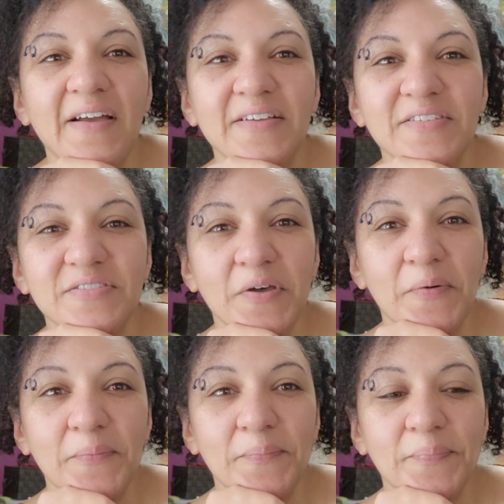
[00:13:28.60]
So,
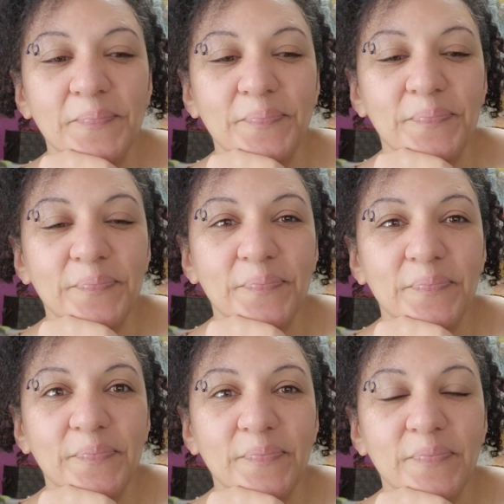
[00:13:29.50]

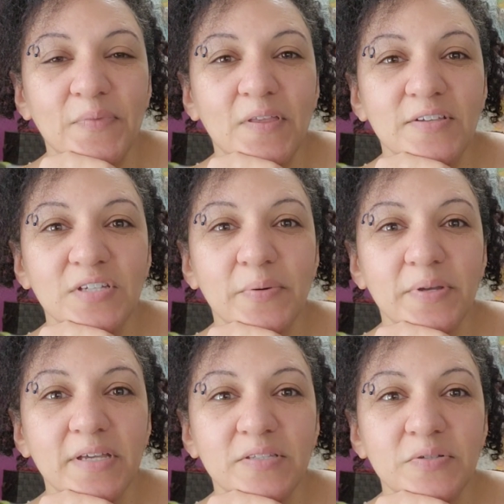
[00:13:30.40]
shall we
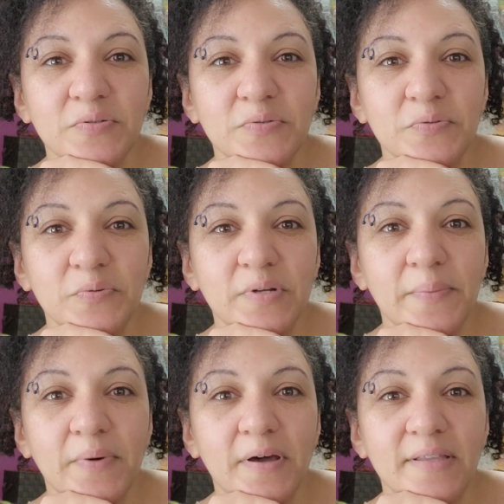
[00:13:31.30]
get to what I
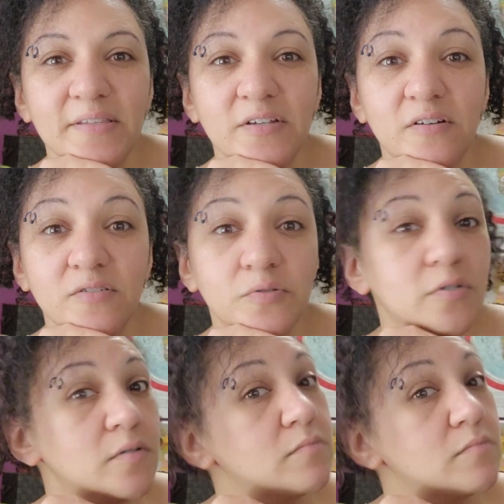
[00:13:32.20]
bought at the yarn store?